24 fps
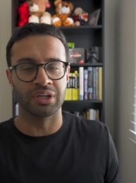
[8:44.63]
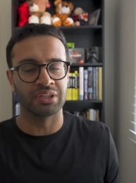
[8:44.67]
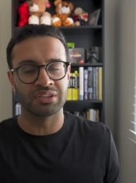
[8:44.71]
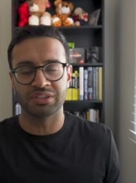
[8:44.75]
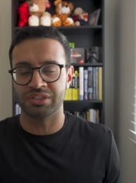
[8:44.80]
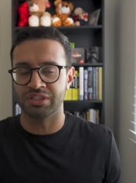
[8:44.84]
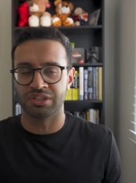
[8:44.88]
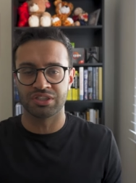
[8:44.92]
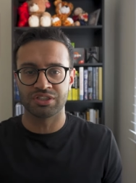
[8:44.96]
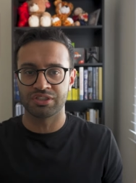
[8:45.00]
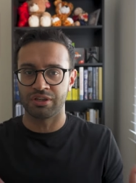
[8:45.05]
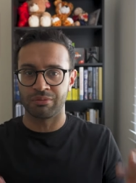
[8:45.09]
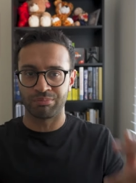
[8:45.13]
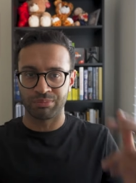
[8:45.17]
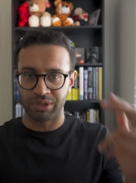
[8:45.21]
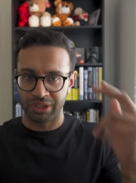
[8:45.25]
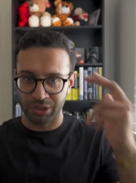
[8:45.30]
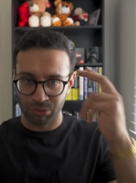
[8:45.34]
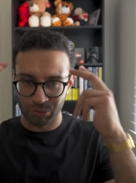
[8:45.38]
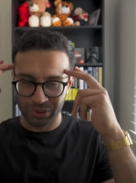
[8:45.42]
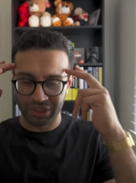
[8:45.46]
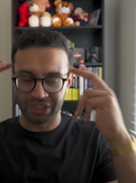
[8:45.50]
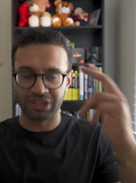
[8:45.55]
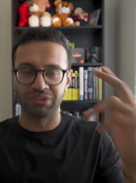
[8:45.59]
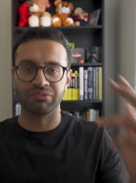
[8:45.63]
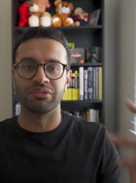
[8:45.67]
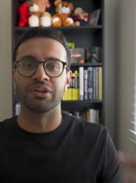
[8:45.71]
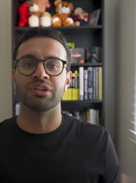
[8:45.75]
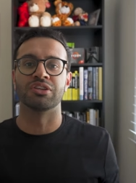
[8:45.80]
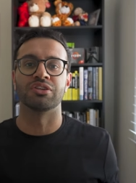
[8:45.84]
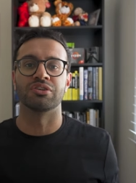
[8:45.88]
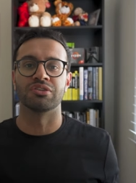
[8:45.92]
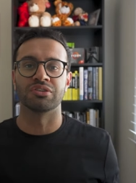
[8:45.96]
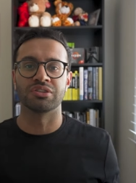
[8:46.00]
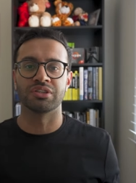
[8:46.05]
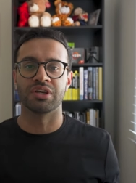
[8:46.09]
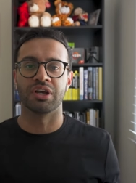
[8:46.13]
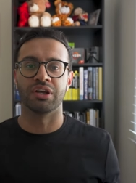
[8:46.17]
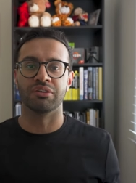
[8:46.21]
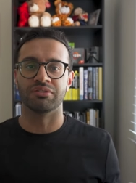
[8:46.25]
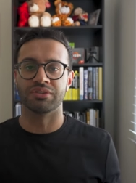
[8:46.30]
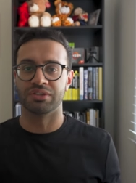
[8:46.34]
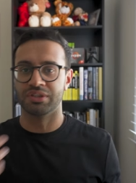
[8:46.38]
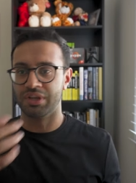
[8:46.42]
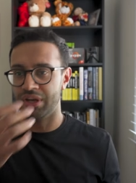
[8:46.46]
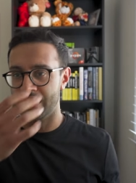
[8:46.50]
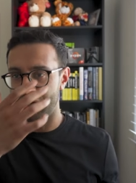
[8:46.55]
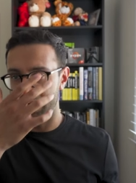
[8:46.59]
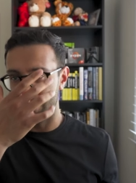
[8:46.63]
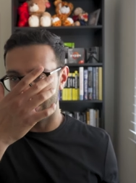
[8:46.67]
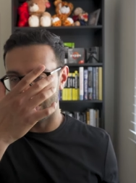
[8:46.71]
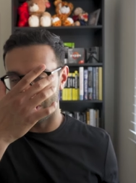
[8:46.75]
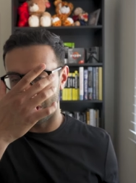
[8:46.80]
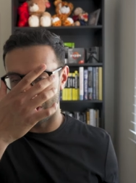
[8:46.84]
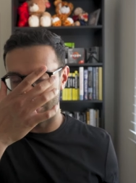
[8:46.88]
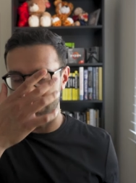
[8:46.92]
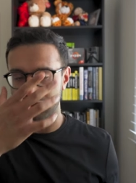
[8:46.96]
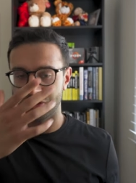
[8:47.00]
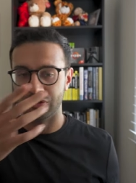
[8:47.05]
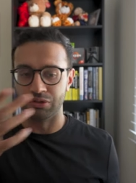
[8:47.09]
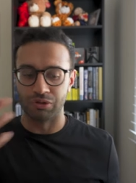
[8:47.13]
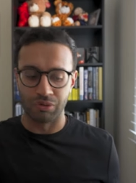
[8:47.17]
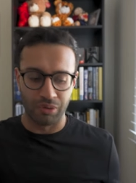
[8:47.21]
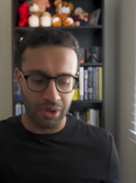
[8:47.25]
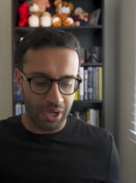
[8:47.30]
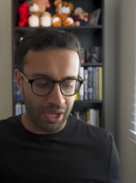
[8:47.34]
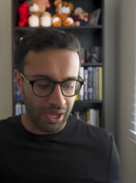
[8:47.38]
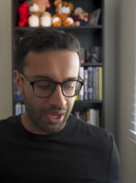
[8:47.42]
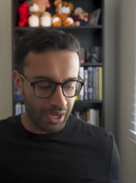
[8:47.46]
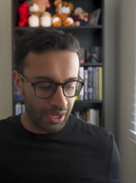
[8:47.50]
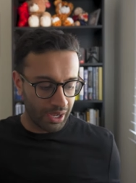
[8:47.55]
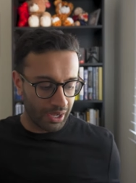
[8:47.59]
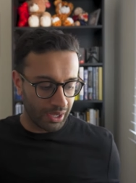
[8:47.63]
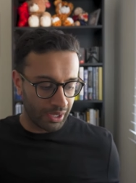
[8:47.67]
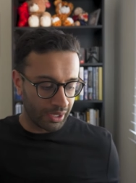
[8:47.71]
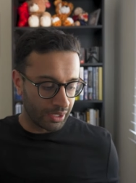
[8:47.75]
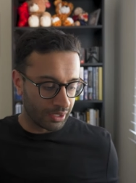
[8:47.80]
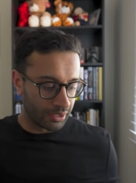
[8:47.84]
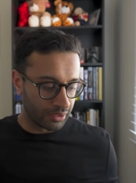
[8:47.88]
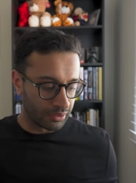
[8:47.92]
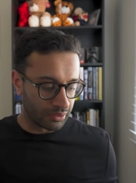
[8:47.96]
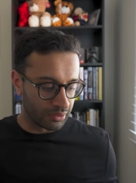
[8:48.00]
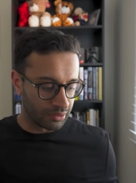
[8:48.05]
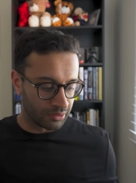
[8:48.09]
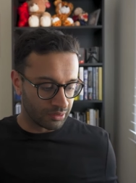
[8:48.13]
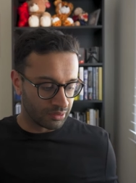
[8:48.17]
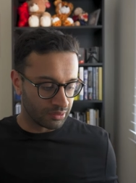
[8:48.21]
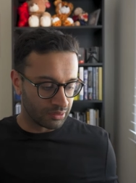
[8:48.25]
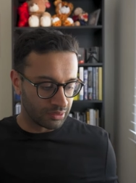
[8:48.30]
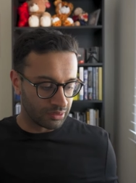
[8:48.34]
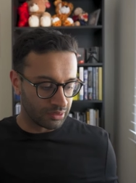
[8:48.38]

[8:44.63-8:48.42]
It's just something we convince ourselves not to do. And